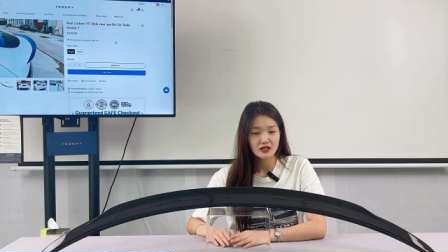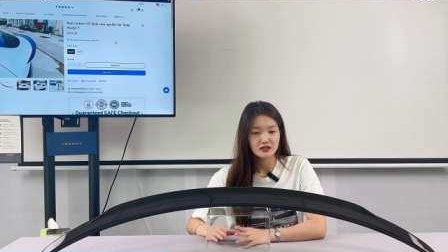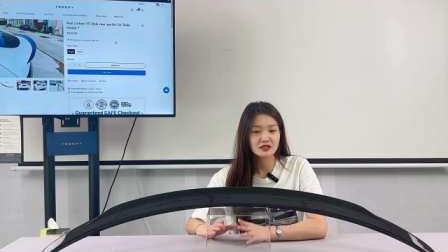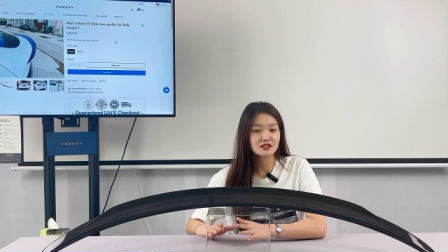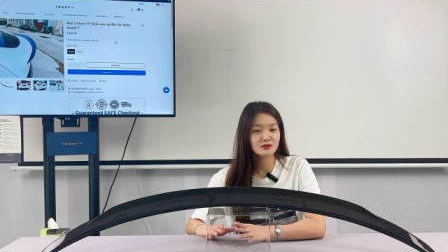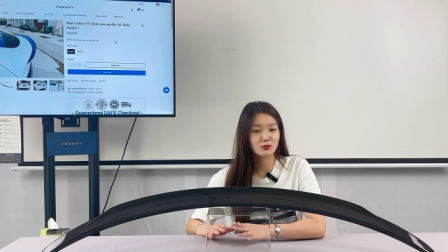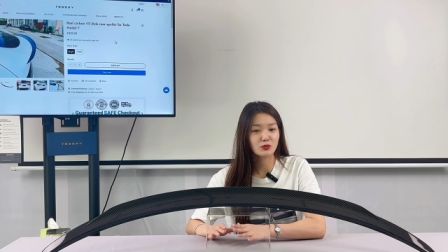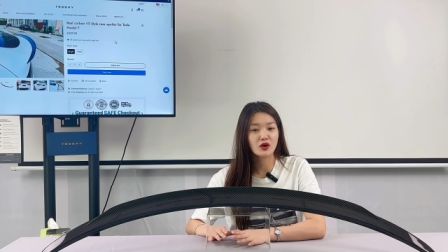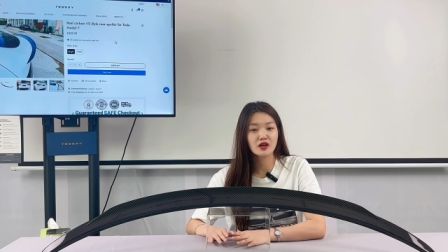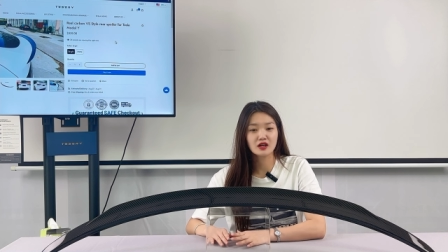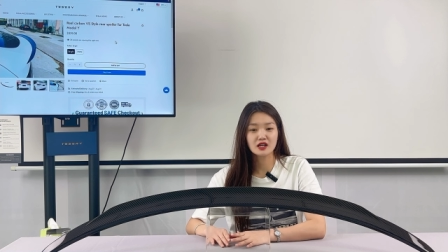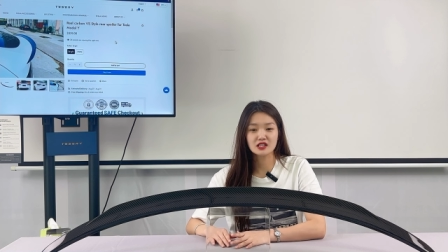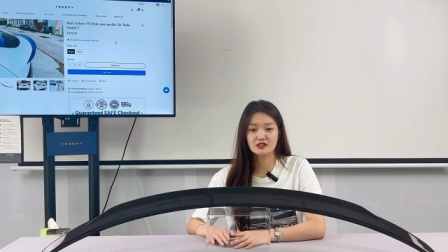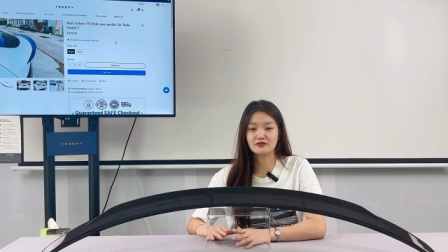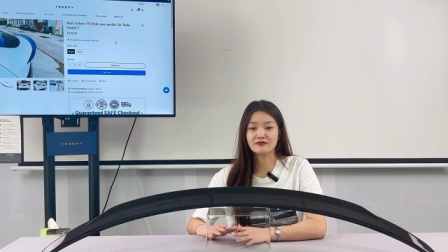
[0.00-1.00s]
This spoiler
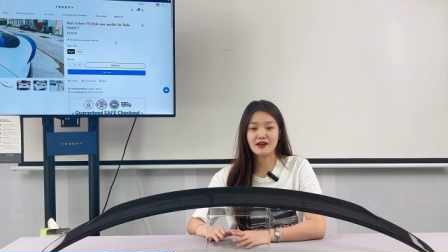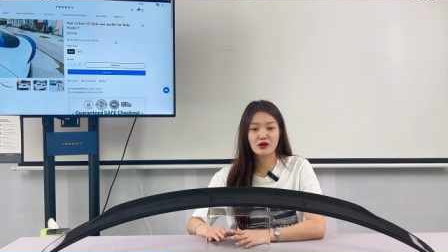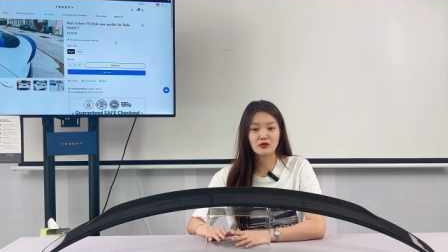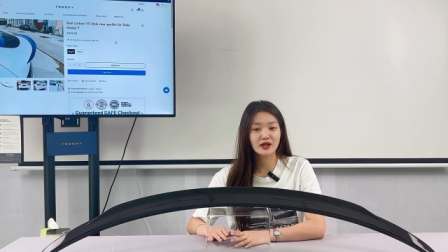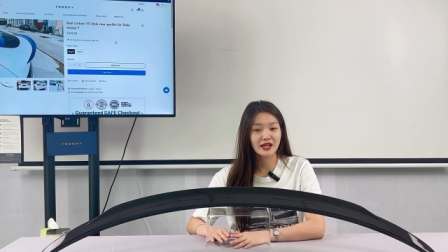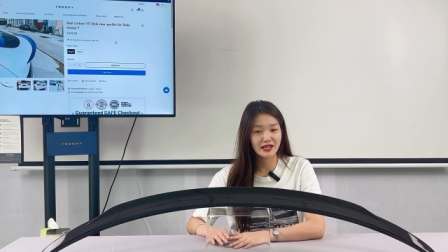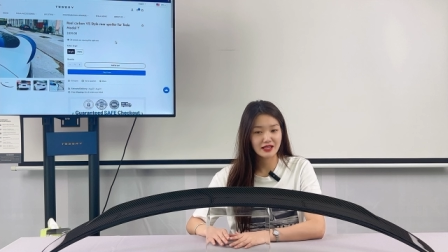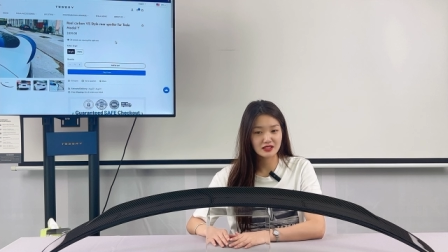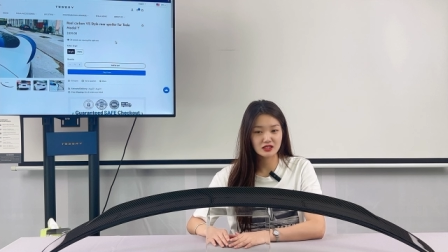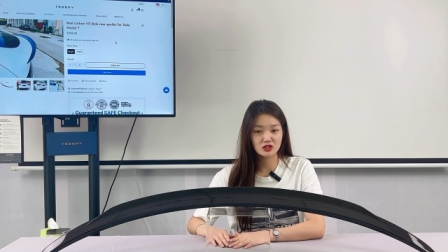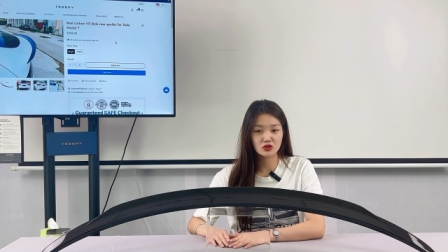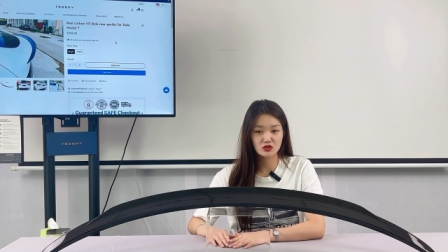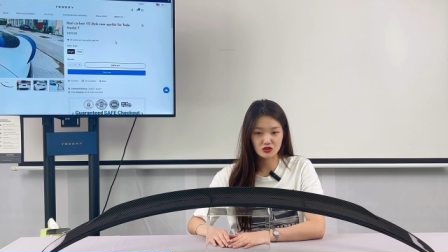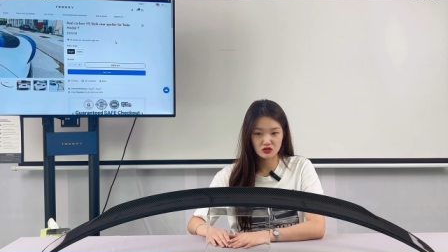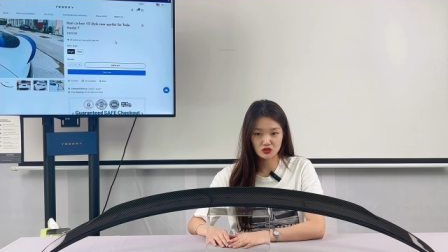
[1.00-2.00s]
is very easy
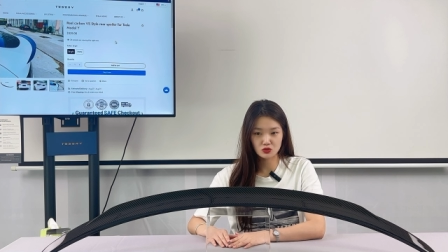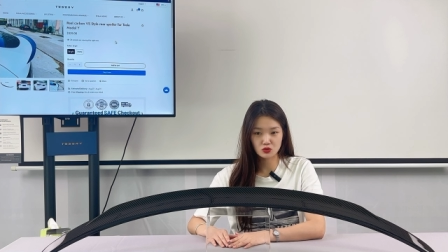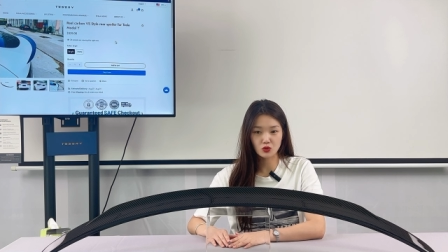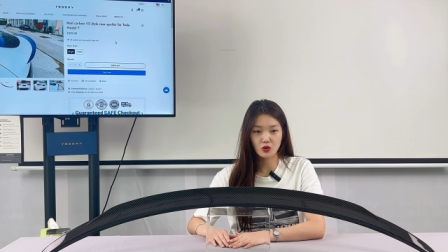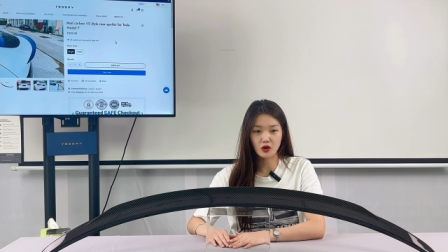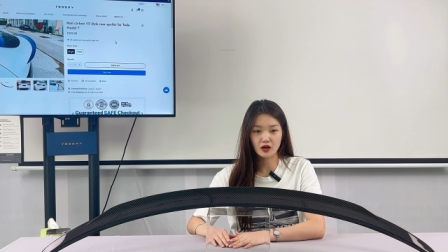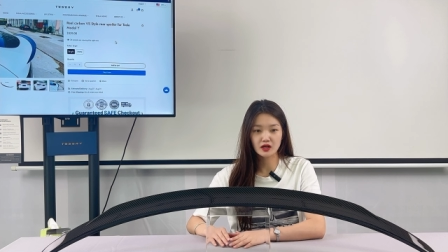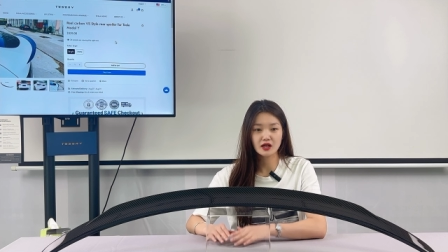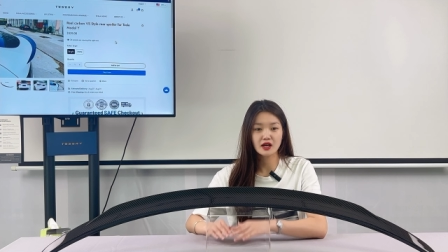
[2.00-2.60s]
to install.